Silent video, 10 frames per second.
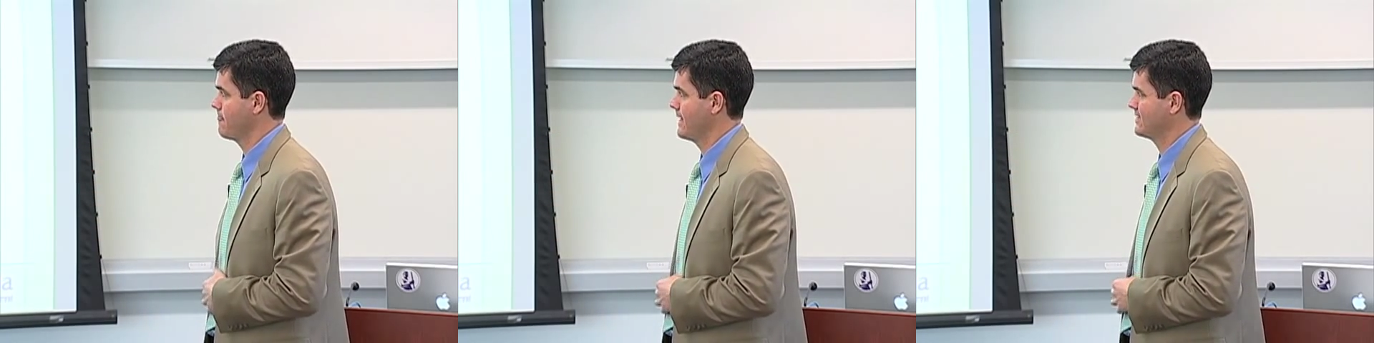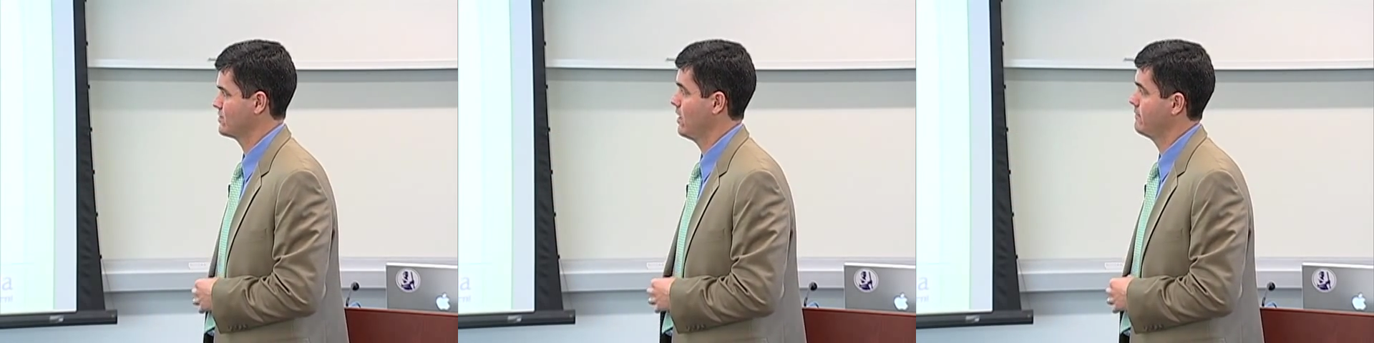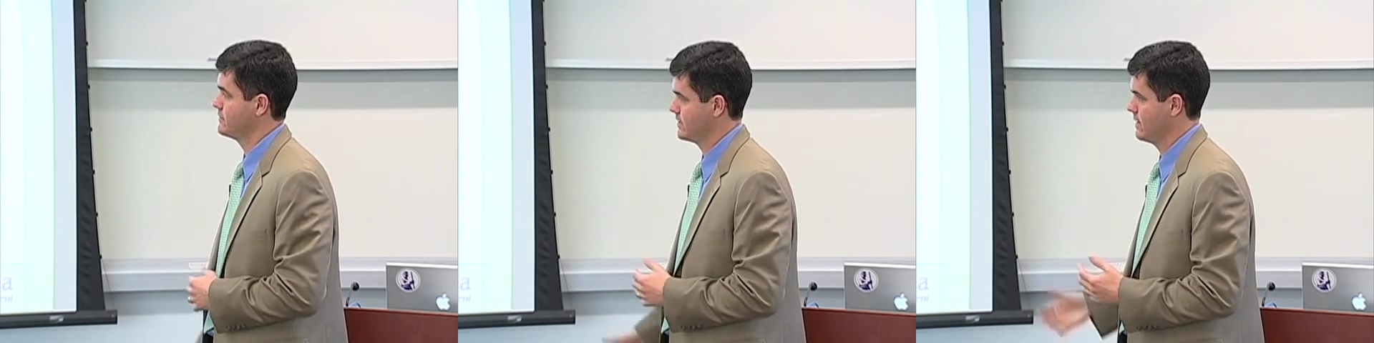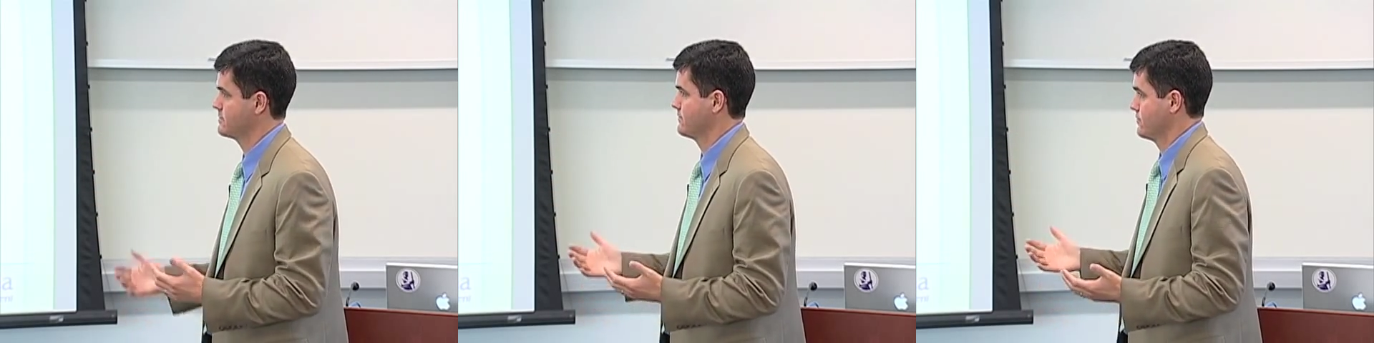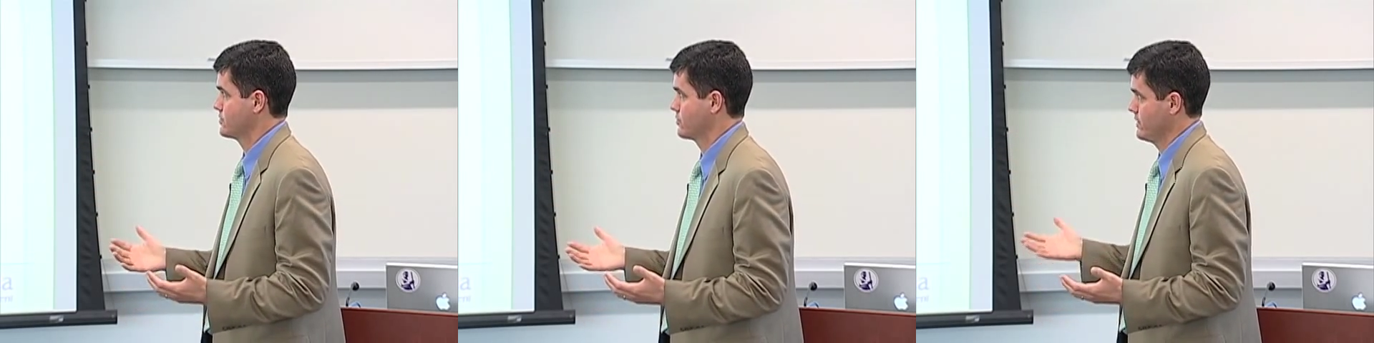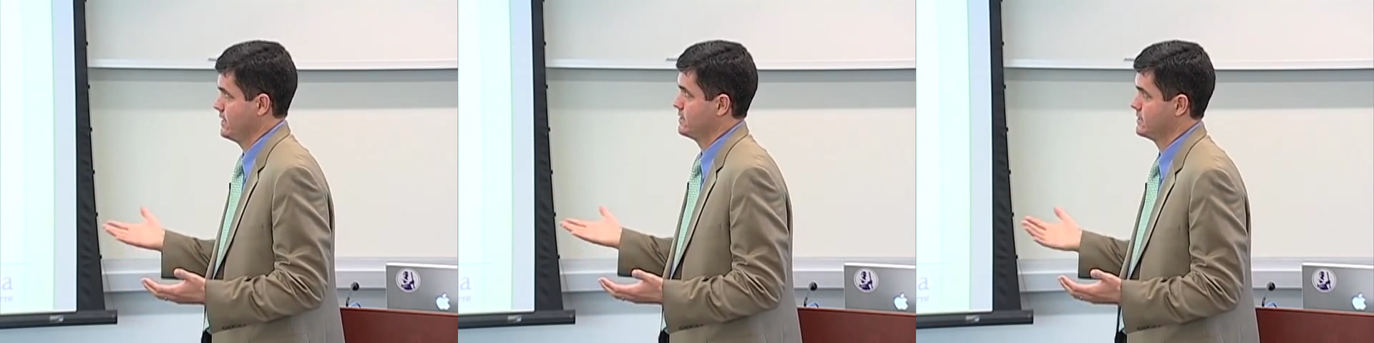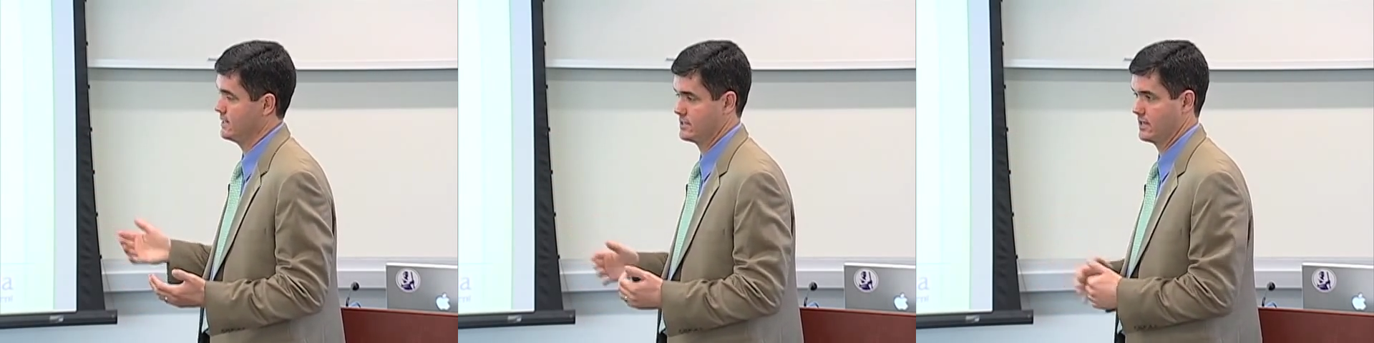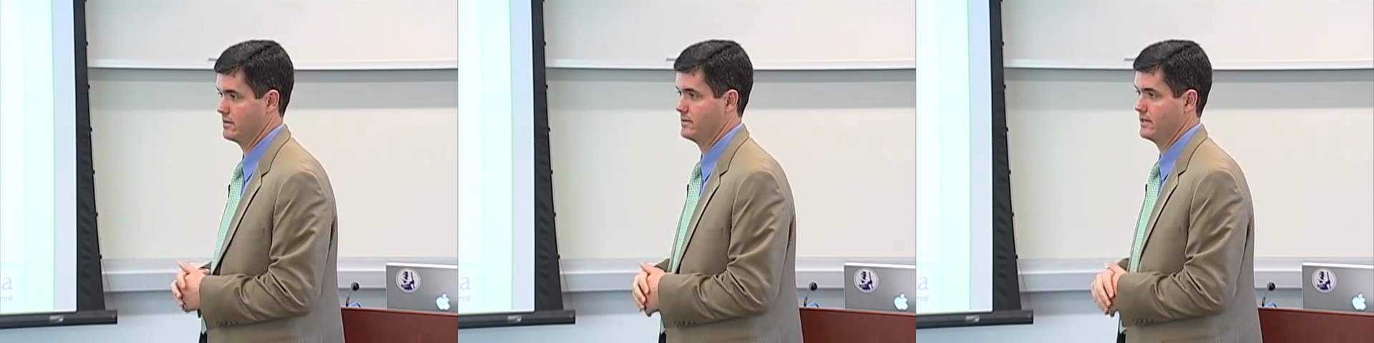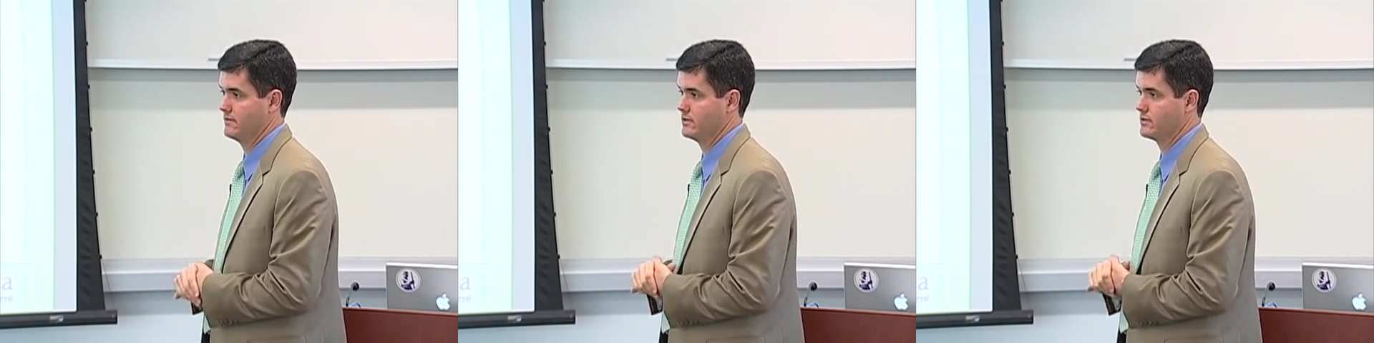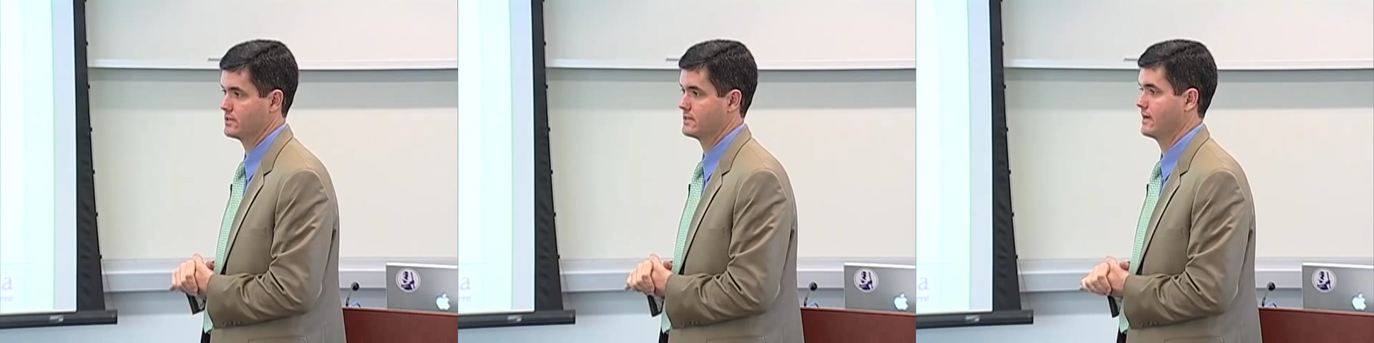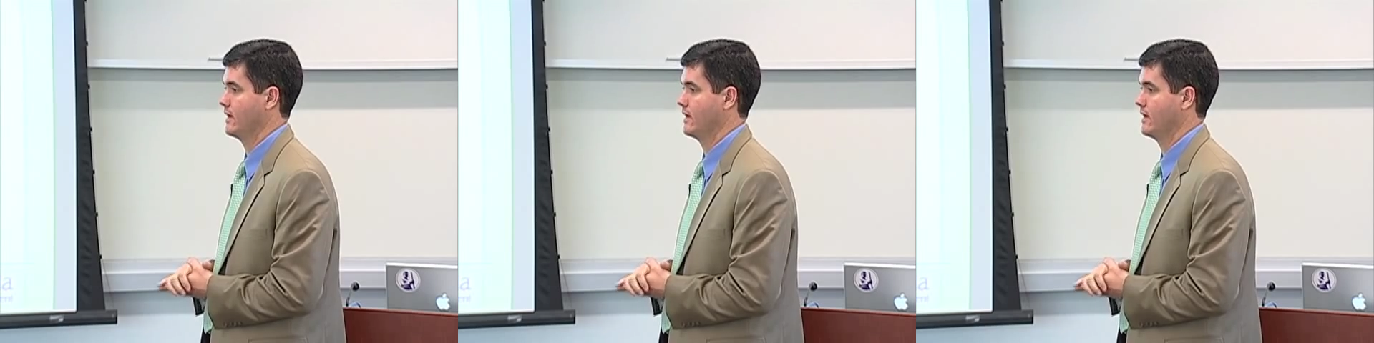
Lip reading: that's oftentimes a first screen to say, is it going to be of interest?